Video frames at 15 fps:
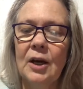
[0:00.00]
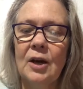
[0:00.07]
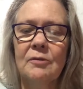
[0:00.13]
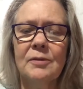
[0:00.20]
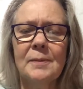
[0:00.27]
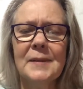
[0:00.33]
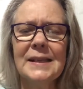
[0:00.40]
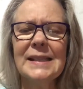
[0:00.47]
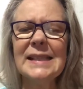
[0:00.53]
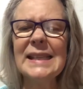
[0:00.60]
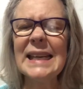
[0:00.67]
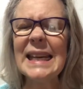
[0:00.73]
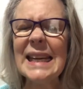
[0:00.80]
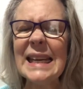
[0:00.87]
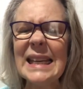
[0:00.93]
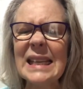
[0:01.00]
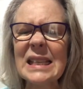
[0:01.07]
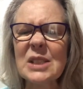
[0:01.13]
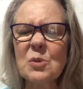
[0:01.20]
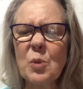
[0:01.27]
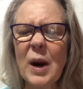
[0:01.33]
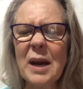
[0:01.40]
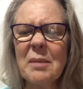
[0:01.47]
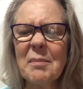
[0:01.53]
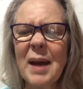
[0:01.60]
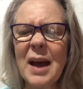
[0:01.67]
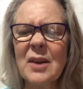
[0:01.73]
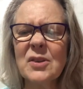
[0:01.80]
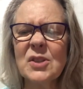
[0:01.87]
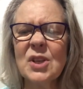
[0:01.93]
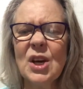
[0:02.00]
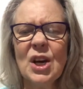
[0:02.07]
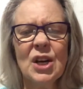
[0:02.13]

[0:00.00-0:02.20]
from the teeniest white mouse